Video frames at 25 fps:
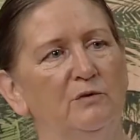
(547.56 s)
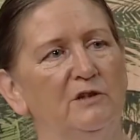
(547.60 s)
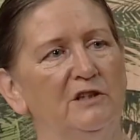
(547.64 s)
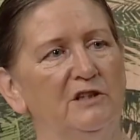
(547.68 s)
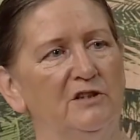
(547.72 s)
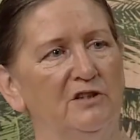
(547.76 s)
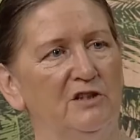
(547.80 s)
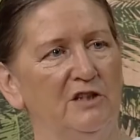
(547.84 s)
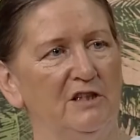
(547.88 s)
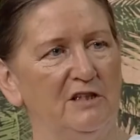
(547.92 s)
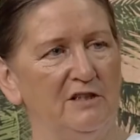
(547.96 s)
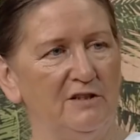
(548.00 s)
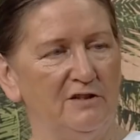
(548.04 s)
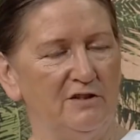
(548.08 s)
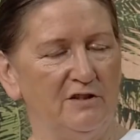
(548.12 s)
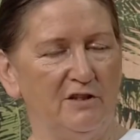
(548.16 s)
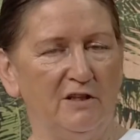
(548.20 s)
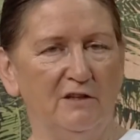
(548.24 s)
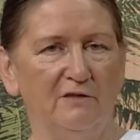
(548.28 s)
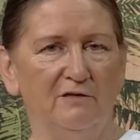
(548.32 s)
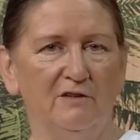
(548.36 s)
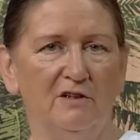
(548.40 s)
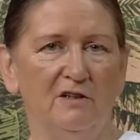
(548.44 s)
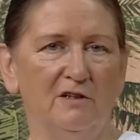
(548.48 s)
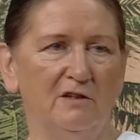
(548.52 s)
which is
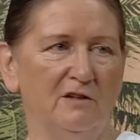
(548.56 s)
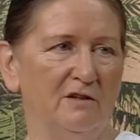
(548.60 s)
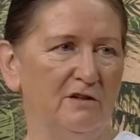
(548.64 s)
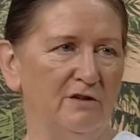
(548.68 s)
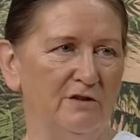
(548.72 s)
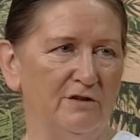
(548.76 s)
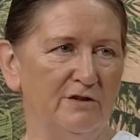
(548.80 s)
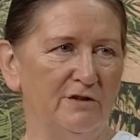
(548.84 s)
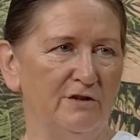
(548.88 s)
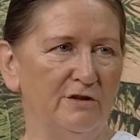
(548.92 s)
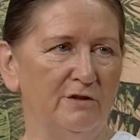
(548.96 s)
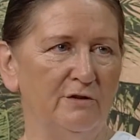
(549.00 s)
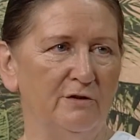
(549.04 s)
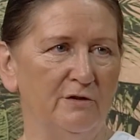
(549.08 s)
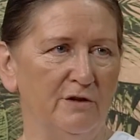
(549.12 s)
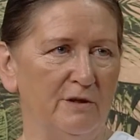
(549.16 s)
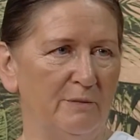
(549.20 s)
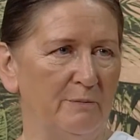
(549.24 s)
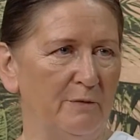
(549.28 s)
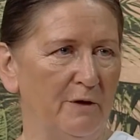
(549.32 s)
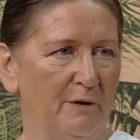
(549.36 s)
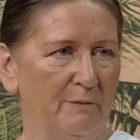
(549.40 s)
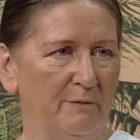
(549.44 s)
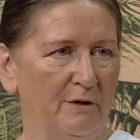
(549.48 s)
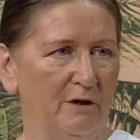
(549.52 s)
given through
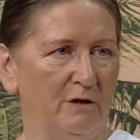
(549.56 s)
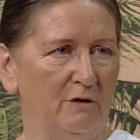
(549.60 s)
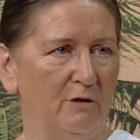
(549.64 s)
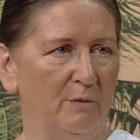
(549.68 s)
the Brahma